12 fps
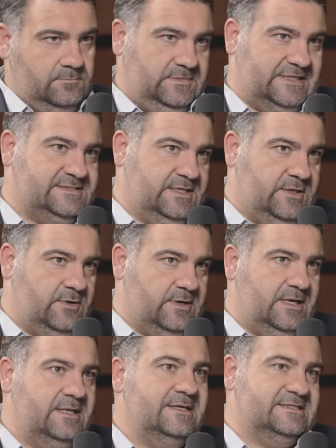not
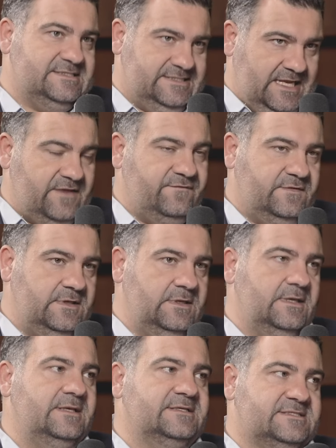security,
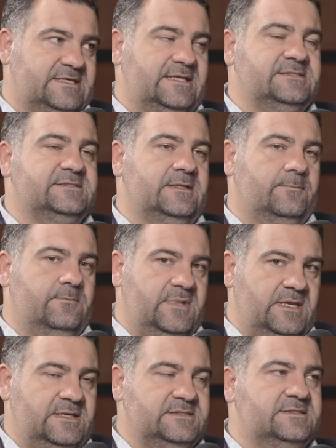safety, in a sense that
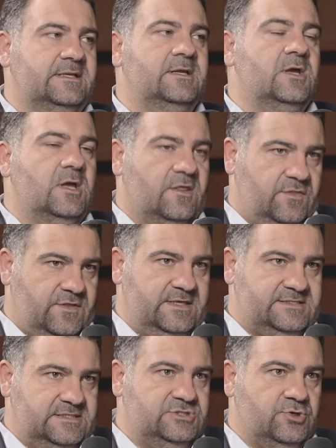means that
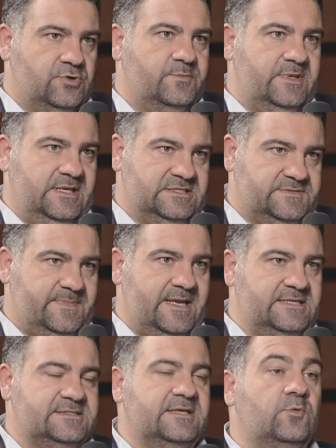this is European
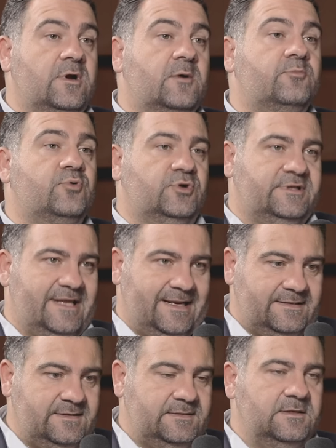space and we are
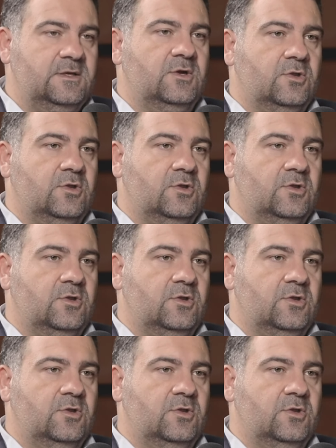protected